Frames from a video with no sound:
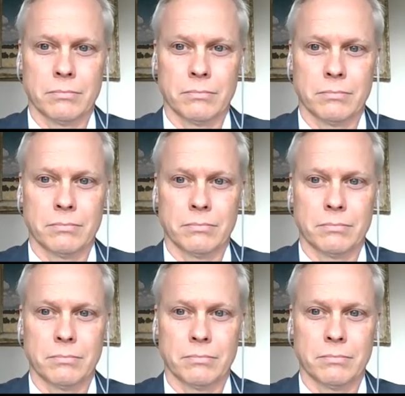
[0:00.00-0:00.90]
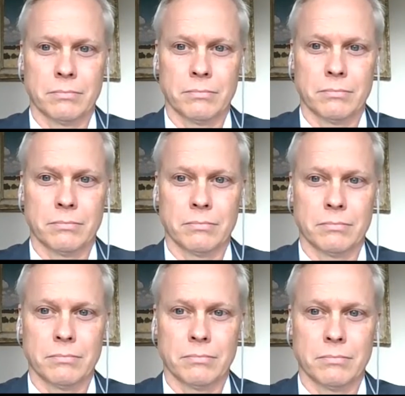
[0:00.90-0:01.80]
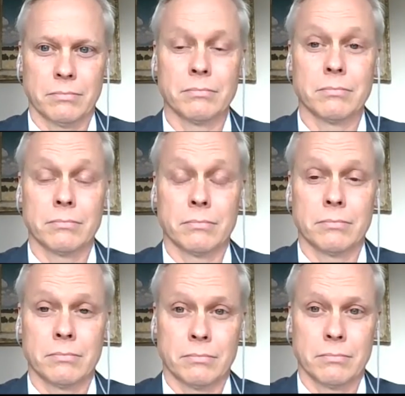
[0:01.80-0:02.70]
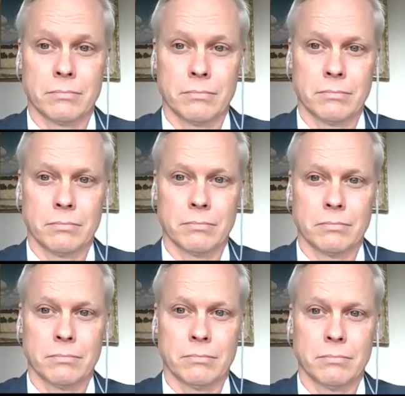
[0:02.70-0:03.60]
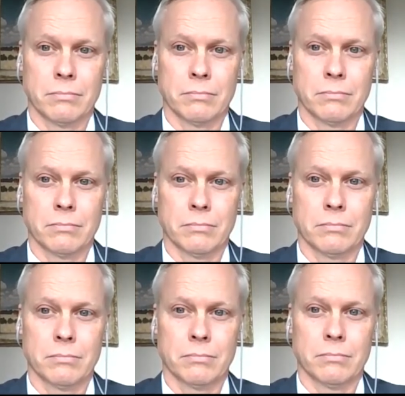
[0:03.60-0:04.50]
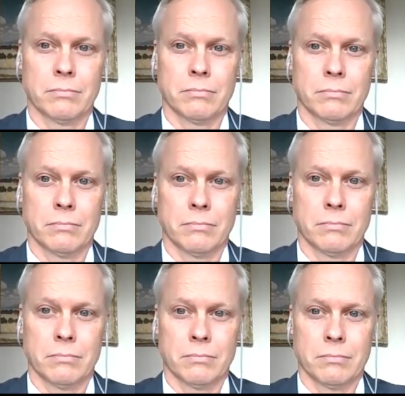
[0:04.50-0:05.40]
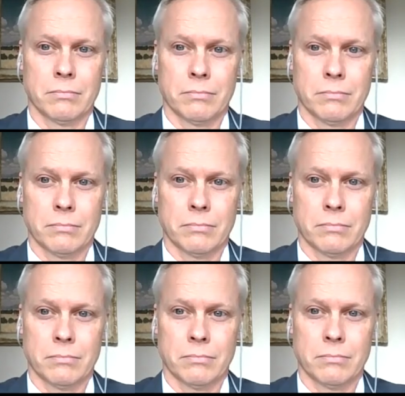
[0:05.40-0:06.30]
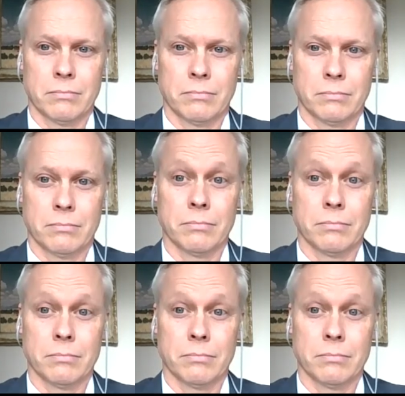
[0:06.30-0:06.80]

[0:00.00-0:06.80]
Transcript: The person shown says nothing.